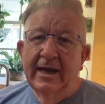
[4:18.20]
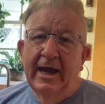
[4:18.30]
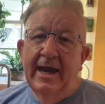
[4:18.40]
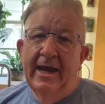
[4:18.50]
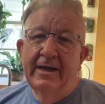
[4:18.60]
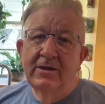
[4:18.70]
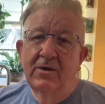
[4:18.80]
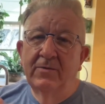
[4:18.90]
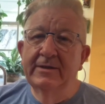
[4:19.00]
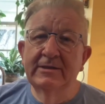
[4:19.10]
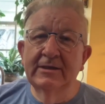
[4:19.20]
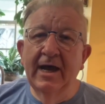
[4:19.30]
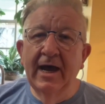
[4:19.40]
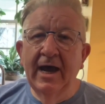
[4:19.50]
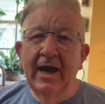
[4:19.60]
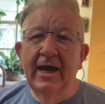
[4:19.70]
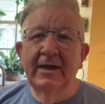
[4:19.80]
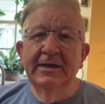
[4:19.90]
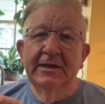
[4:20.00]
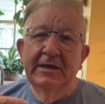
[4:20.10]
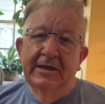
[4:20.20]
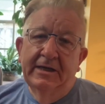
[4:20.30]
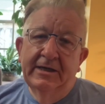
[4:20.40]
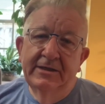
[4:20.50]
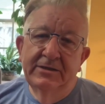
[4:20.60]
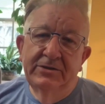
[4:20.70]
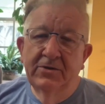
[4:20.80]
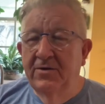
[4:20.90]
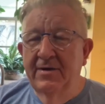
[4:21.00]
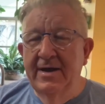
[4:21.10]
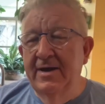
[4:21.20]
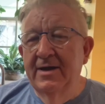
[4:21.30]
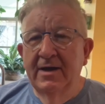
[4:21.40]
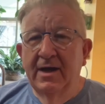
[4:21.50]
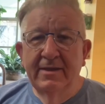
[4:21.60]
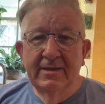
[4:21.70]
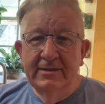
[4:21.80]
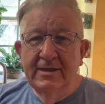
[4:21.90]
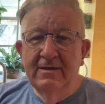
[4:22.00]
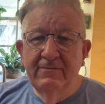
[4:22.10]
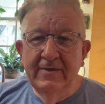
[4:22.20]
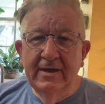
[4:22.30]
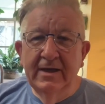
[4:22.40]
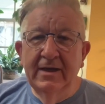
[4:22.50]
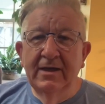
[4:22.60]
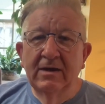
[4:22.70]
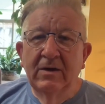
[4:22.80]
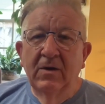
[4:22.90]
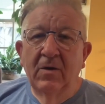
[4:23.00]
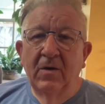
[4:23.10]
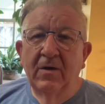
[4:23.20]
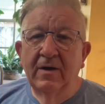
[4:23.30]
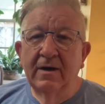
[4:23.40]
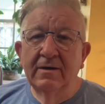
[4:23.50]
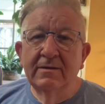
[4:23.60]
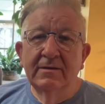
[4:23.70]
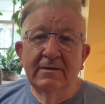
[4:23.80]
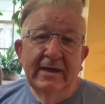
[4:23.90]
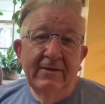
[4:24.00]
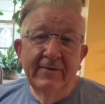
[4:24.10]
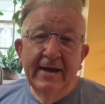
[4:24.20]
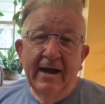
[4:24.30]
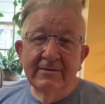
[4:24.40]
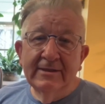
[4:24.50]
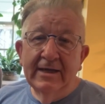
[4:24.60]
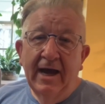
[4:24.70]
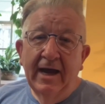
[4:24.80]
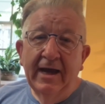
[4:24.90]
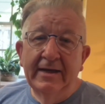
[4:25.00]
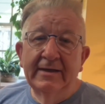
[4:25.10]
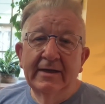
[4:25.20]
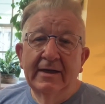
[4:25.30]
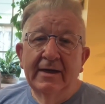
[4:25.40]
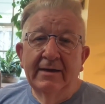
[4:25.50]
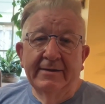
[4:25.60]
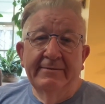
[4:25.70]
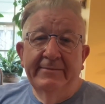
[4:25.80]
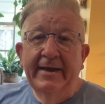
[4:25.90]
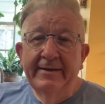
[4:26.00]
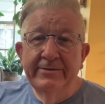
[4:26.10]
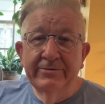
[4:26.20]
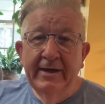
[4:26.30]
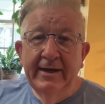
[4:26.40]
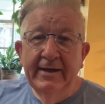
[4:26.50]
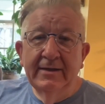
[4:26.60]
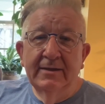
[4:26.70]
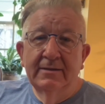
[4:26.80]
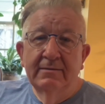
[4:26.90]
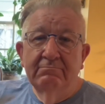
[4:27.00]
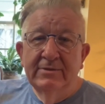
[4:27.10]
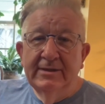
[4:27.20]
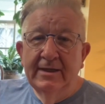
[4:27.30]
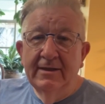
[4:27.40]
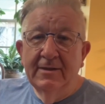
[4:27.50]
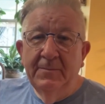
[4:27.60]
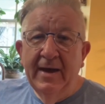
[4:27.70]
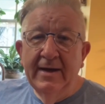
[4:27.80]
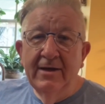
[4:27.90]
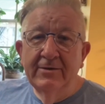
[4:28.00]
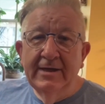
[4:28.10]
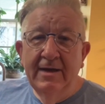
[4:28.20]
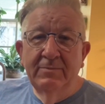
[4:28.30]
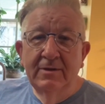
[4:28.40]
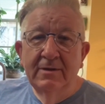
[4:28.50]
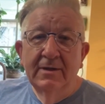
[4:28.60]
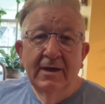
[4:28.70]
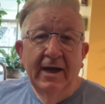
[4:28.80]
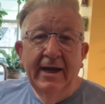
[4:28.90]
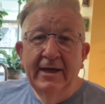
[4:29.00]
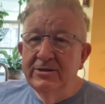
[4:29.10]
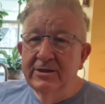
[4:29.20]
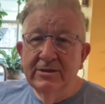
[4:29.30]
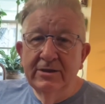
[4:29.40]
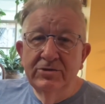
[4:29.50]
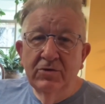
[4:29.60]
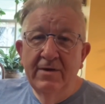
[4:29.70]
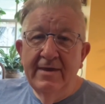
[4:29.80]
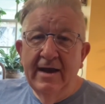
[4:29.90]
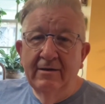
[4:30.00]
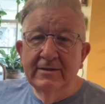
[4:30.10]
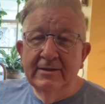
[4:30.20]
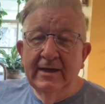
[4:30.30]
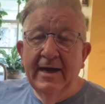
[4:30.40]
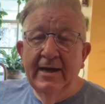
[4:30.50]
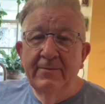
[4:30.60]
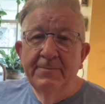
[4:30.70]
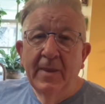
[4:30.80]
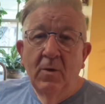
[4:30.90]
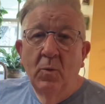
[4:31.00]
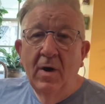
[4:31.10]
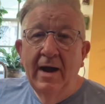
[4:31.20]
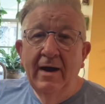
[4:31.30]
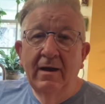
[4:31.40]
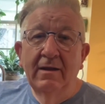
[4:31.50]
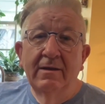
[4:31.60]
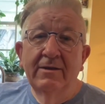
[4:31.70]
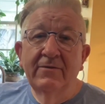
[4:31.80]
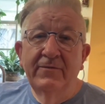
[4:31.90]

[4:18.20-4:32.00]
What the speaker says: and go inside, enjoy the TV, or even outside, get a drink, sit at the patio table, and just enjoy the outside while the